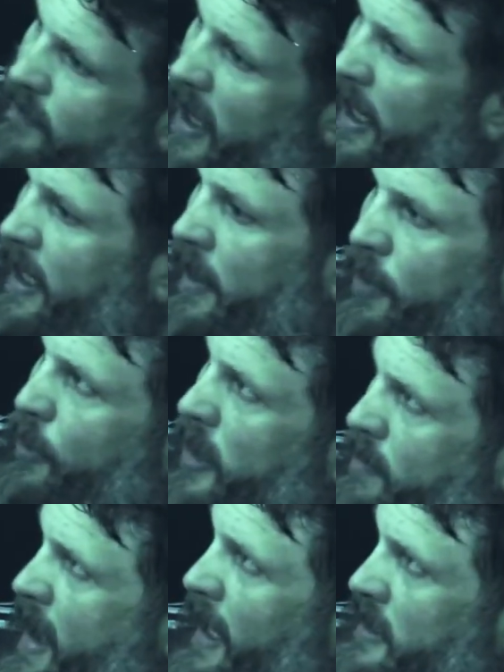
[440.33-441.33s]
I can get
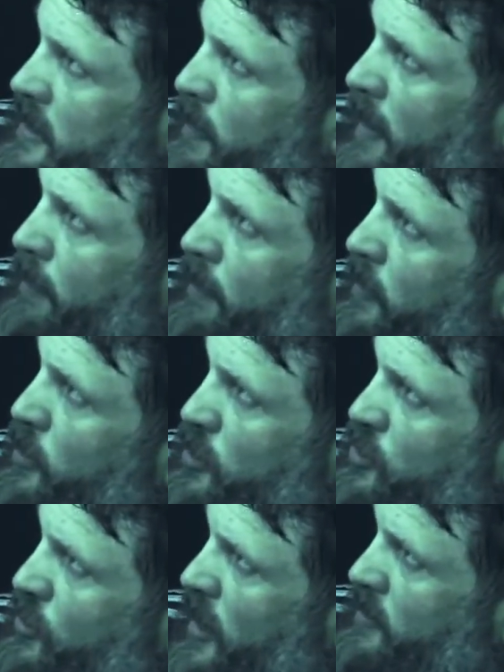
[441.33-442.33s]
30 matches by
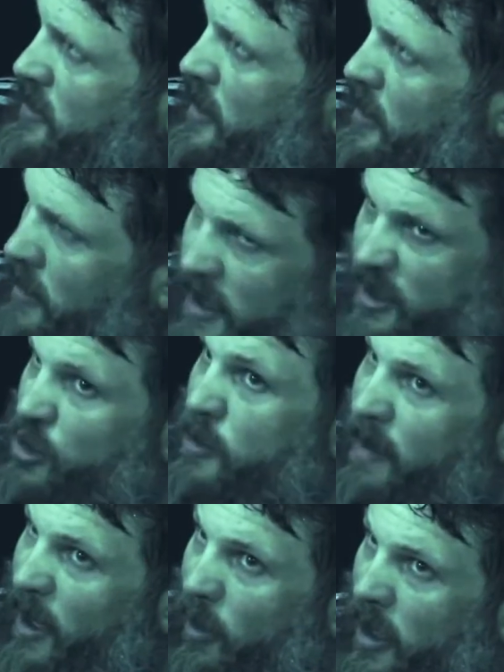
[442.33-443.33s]
doing scrubs, and then let's do
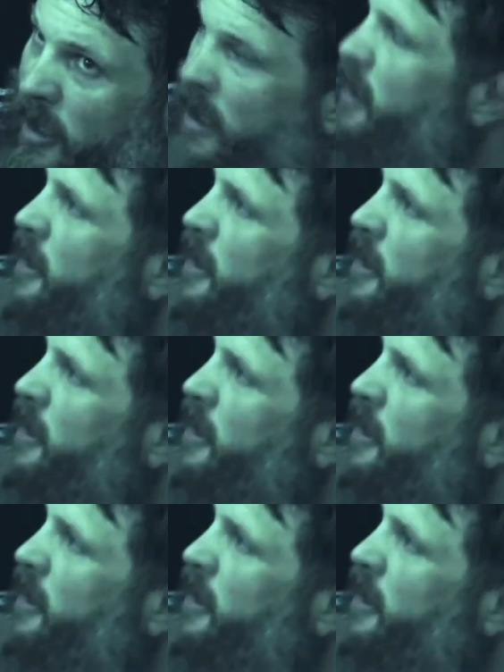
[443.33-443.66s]
the big one.